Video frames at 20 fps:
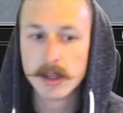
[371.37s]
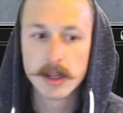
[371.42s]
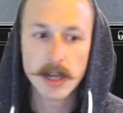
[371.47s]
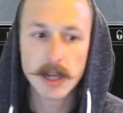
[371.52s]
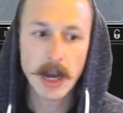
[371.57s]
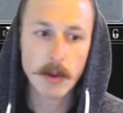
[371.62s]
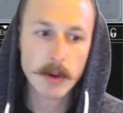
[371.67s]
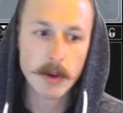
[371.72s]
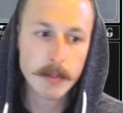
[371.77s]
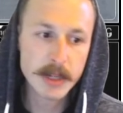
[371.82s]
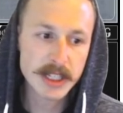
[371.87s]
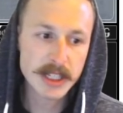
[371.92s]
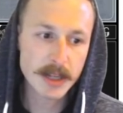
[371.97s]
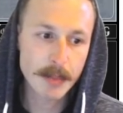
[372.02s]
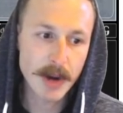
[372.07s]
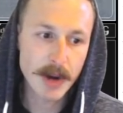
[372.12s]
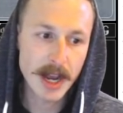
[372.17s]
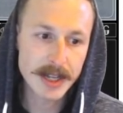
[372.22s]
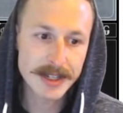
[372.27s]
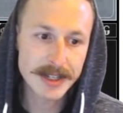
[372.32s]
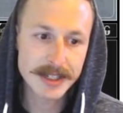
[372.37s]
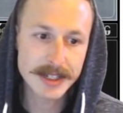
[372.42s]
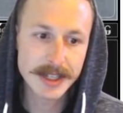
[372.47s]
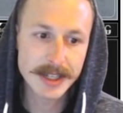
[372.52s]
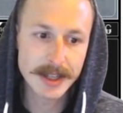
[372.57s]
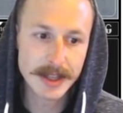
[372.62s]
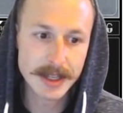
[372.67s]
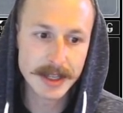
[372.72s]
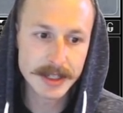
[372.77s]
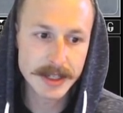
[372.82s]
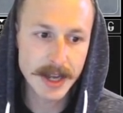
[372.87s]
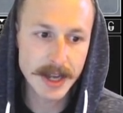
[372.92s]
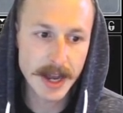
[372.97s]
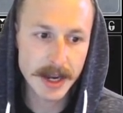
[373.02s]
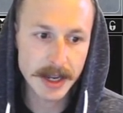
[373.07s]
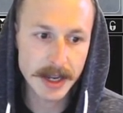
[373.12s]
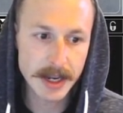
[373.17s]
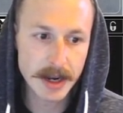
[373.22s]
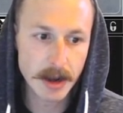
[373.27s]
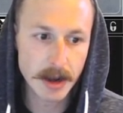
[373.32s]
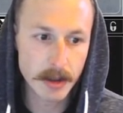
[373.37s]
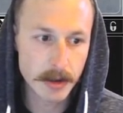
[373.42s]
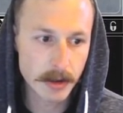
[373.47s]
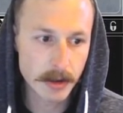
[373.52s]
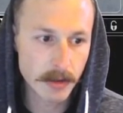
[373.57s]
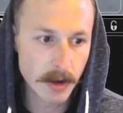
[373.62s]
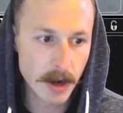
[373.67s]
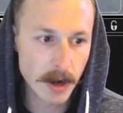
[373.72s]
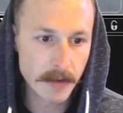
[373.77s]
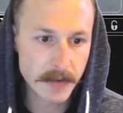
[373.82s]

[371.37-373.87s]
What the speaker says: I wouldn't be surprised to see this deck and other Groff